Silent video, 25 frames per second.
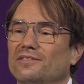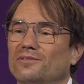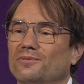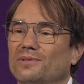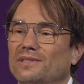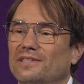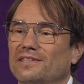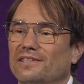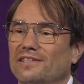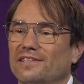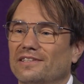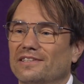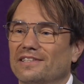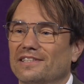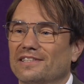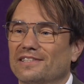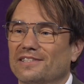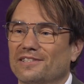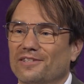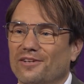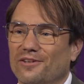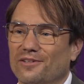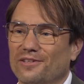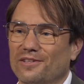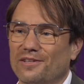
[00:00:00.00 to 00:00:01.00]
Switzerland
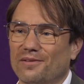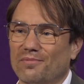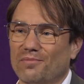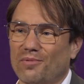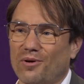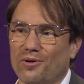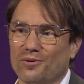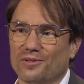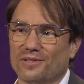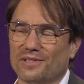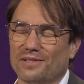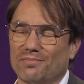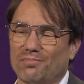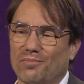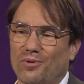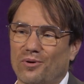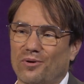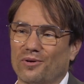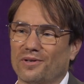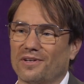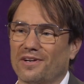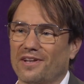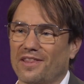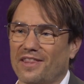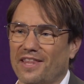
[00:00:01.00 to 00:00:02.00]
is not the most
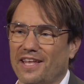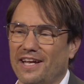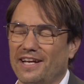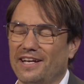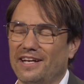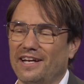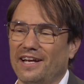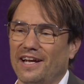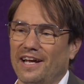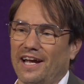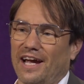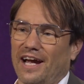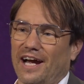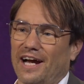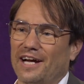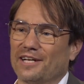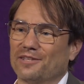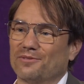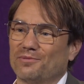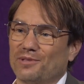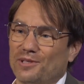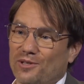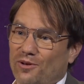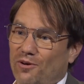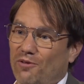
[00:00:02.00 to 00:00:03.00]
important thing,
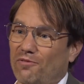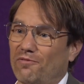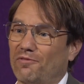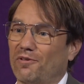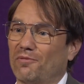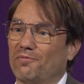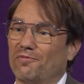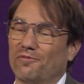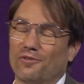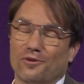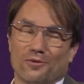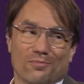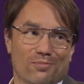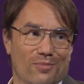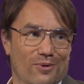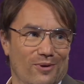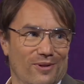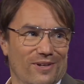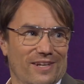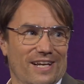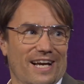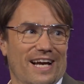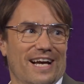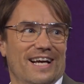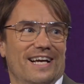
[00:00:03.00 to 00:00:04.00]
as we know from
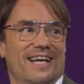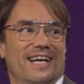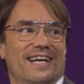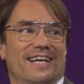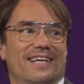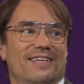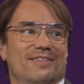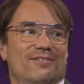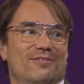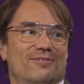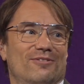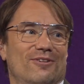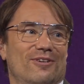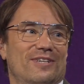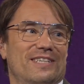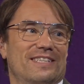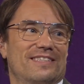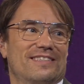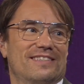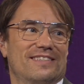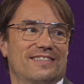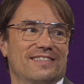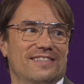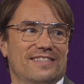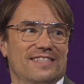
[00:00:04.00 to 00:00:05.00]
football, for
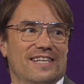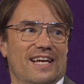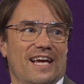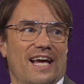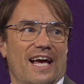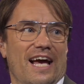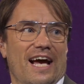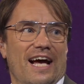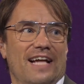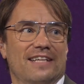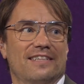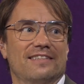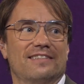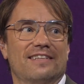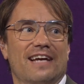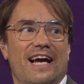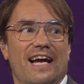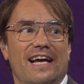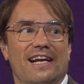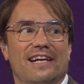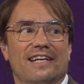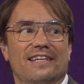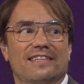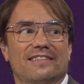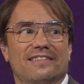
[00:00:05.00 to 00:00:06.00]
instance. And the
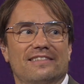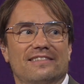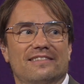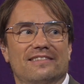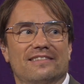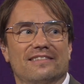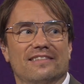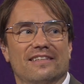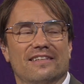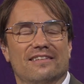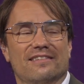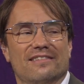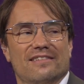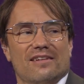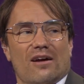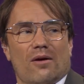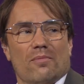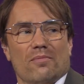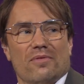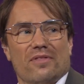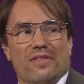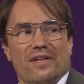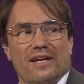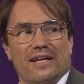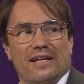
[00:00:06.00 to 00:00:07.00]
dialect is
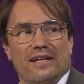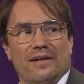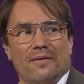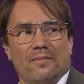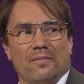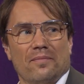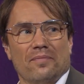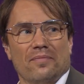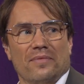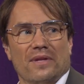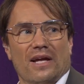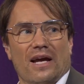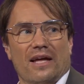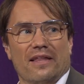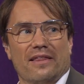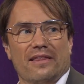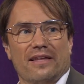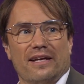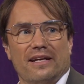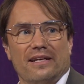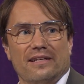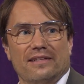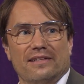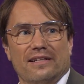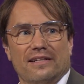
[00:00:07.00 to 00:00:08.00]
something, I
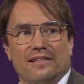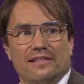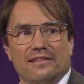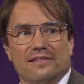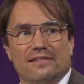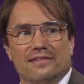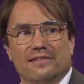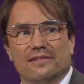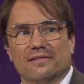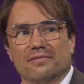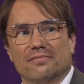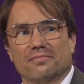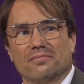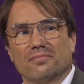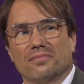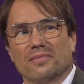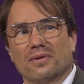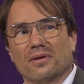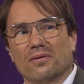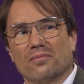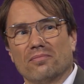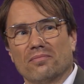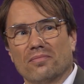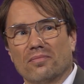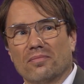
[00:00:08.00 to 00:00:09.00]
think, that is
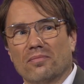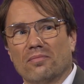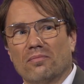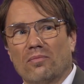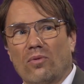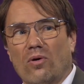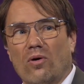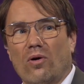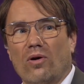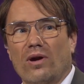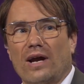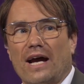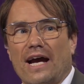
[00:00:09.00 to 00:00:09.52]
more